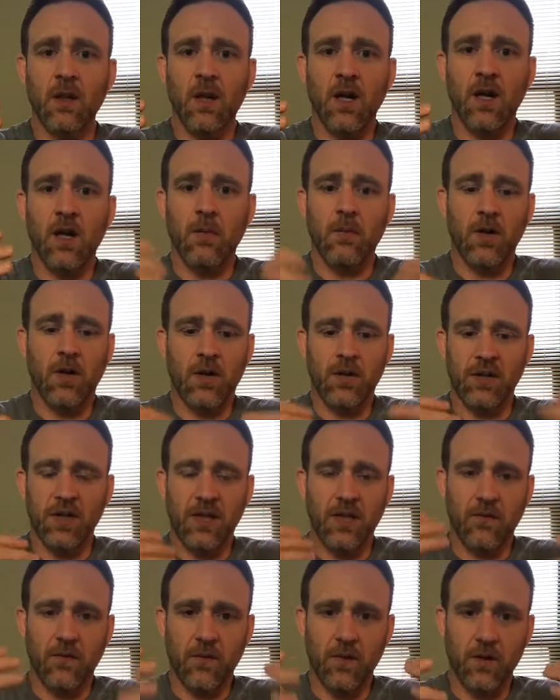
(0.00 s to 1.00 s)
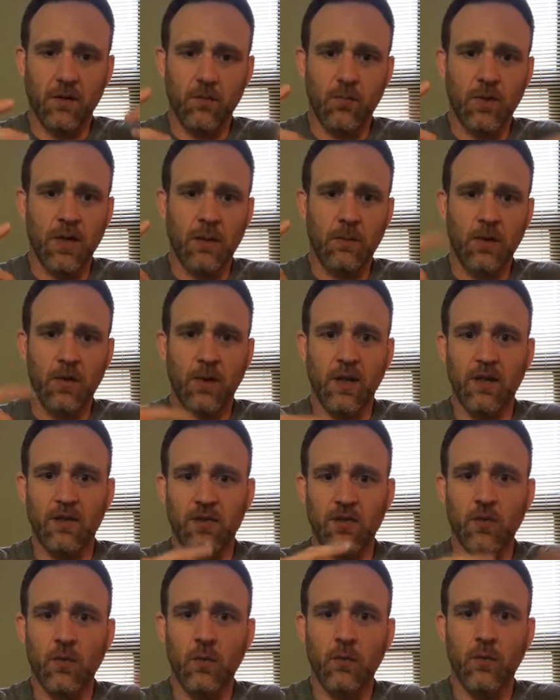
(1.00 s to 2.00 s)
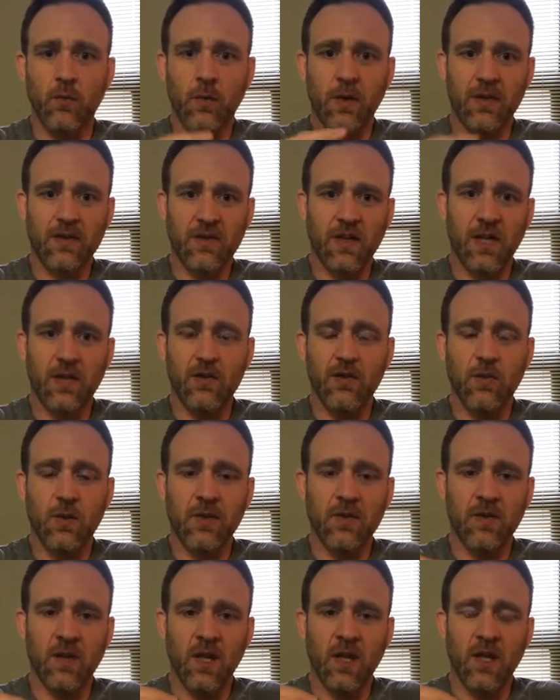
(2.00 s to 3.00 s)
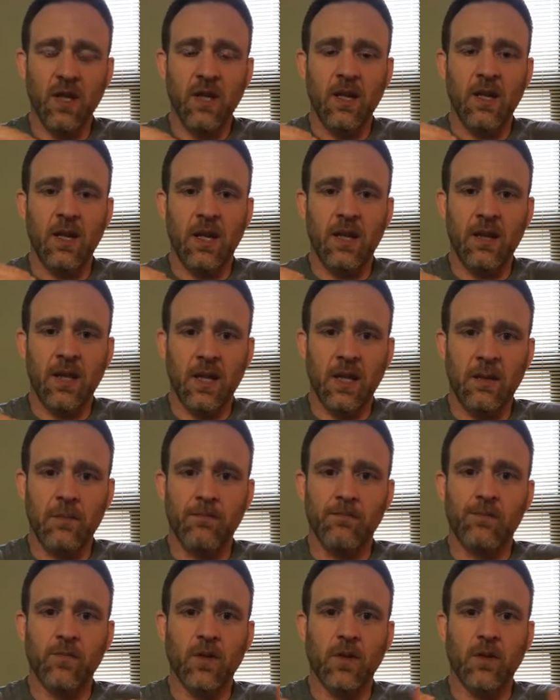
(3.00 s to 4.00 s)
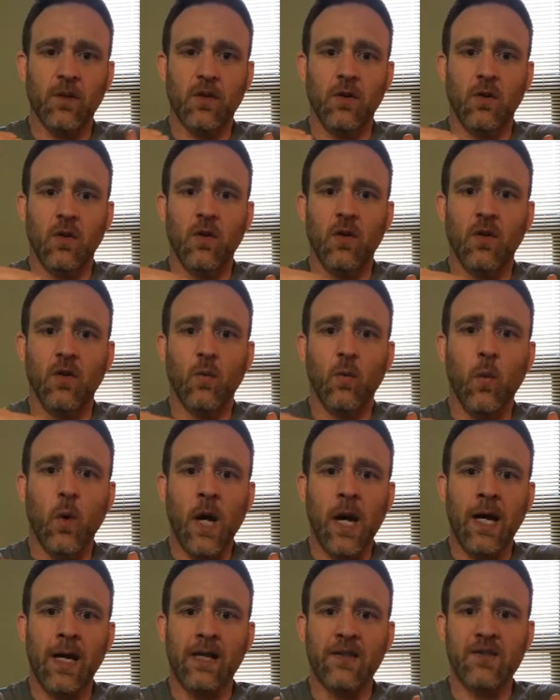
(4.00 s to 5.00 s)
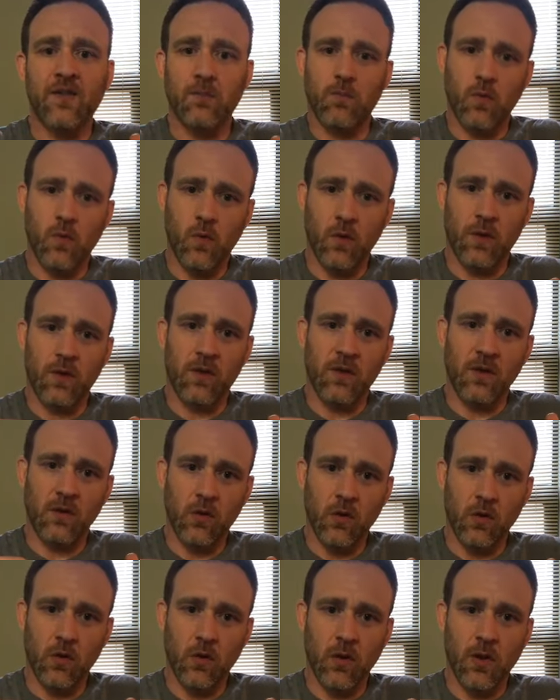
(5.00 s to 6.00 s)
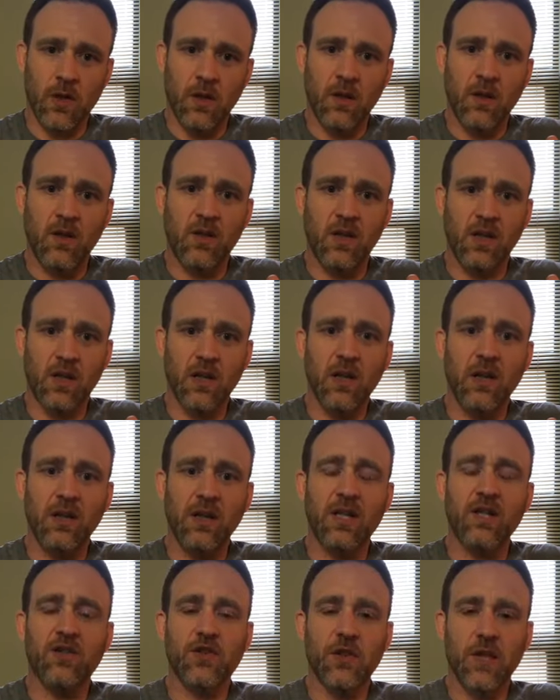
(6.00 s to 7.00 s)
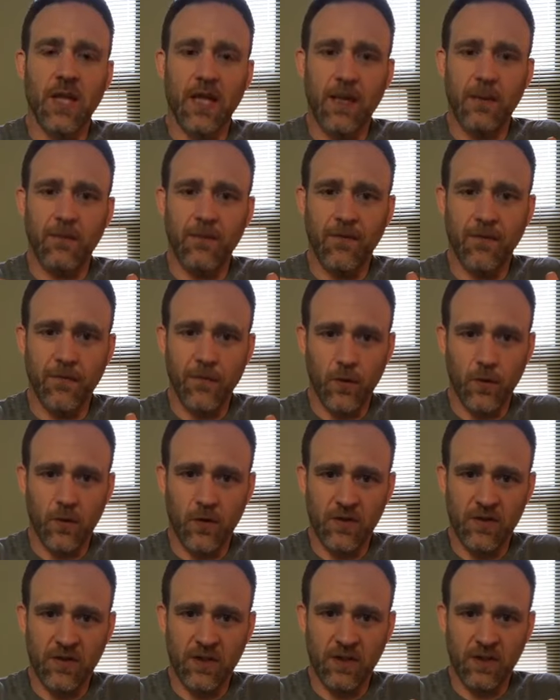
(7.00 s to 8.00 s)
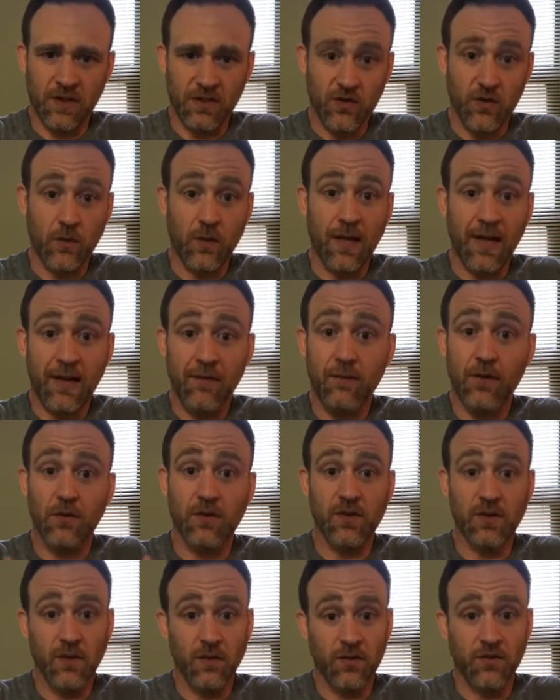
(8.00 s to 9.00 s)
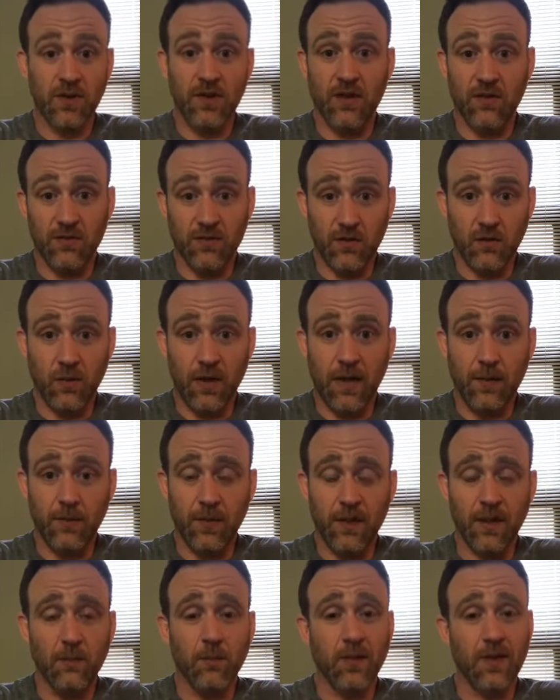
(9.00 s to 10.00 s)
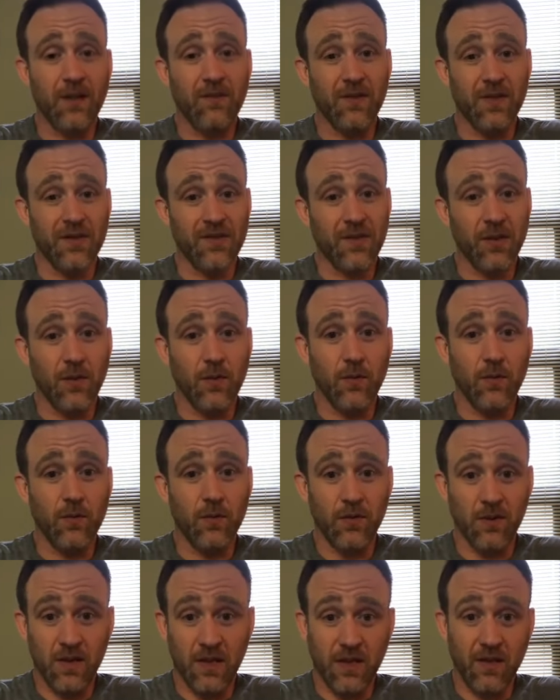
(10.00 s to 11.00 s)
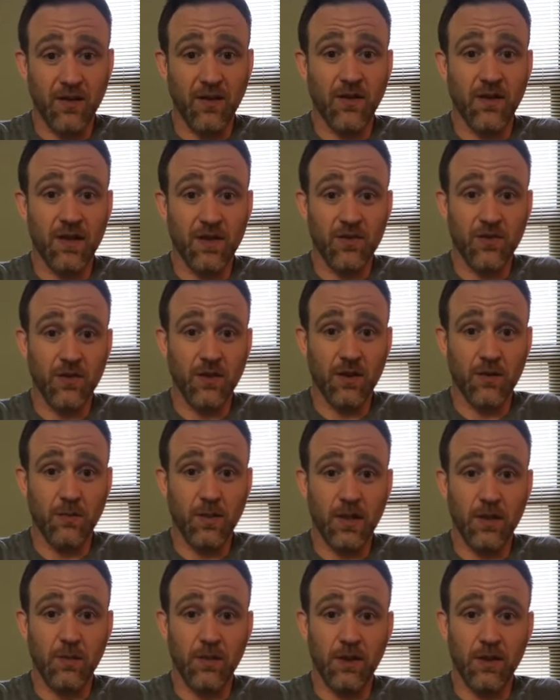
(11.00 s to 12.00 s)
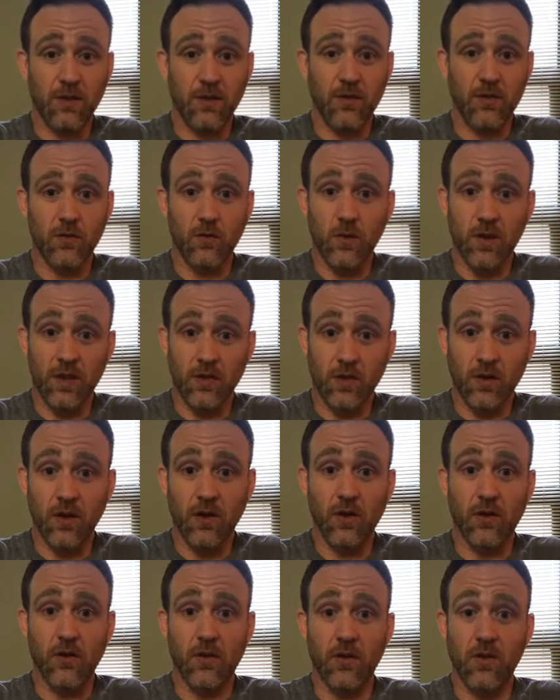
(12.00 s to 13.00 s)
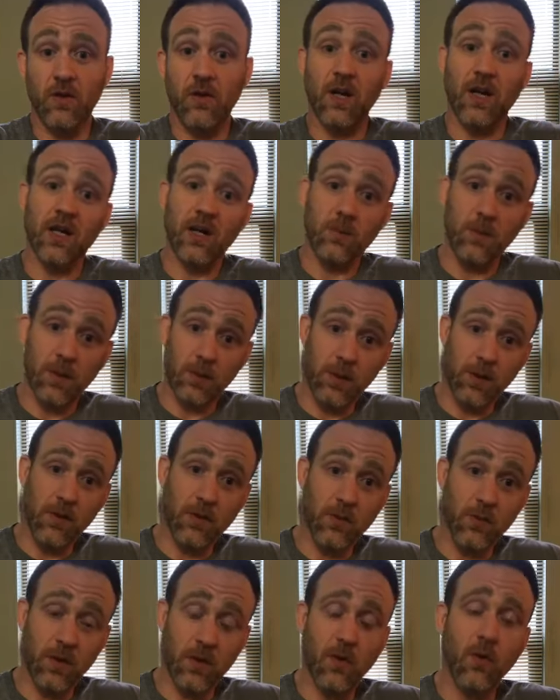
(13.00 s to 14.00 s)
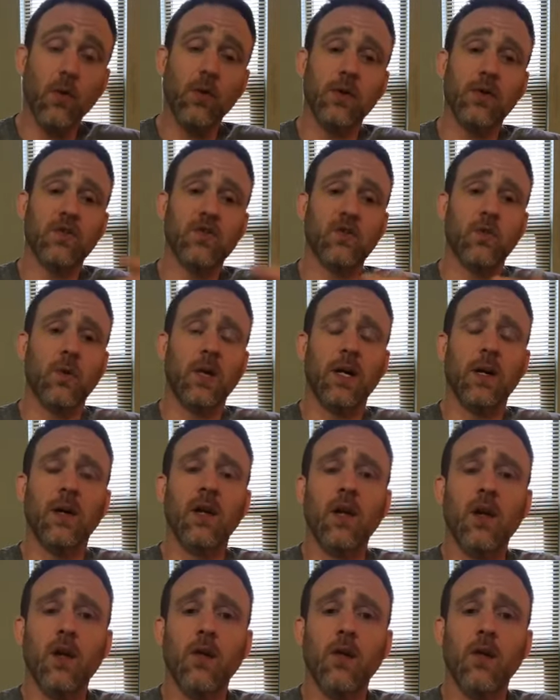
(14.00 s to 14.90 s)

all the different primary control points and entries, and then why it's important to learn the clinch game first, unless you have those years and years of grappling. But even so, a lot of the things you're going to be able to do when you're younger, you're not going to be able to do when you're older. So why